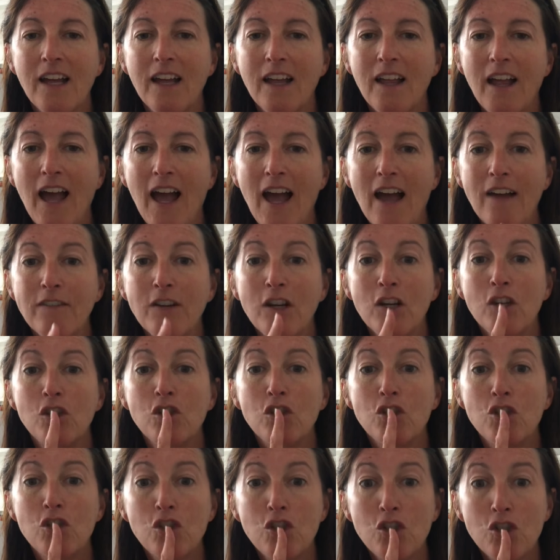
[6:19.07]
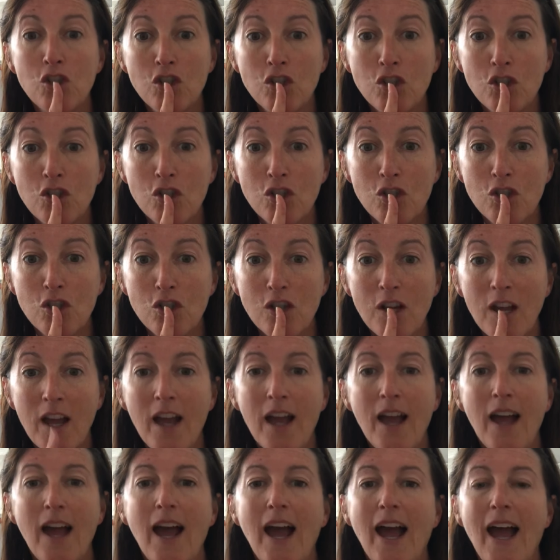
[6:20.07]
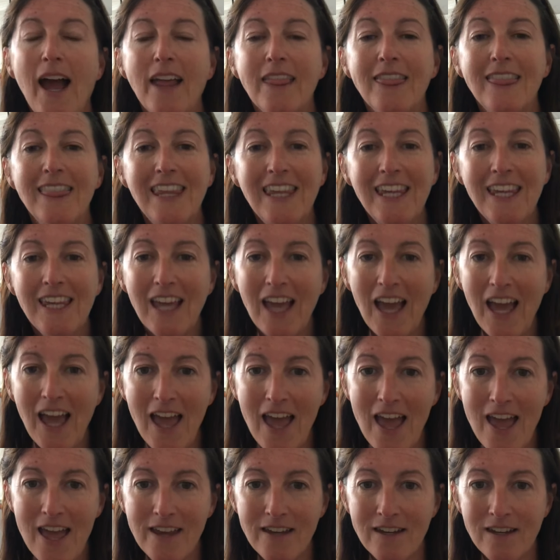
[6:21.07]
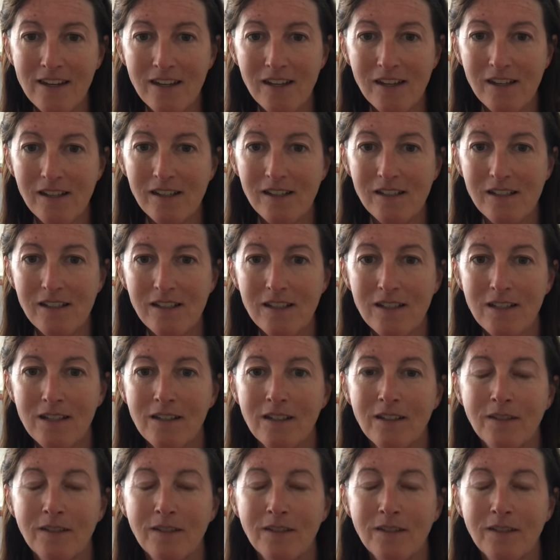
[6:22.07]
have shh at the end.